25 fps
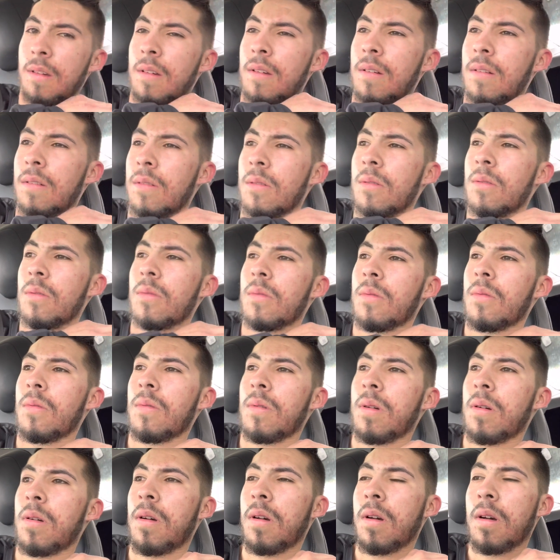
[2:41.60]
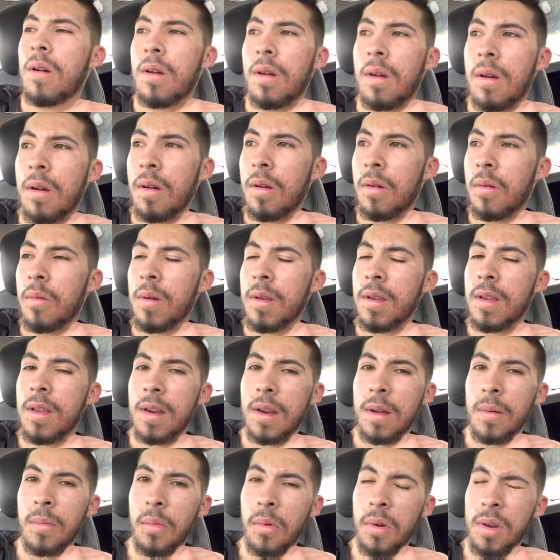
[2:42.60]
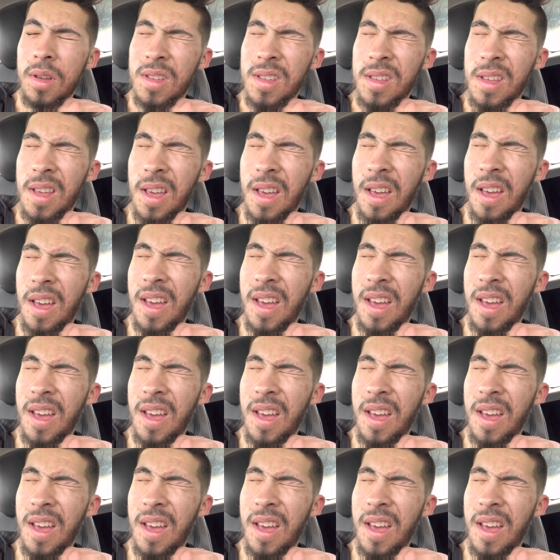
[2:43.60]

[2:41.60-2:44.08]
Oh, we did it, boys.